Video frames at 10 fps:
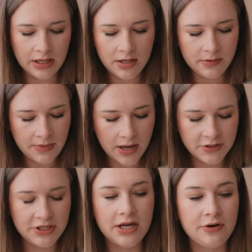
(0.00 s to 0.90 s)
I've
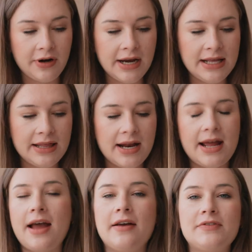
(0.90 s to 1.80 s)
shared already that I
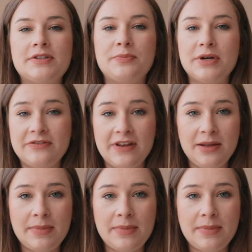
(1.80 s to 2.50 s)
have some breastfeeding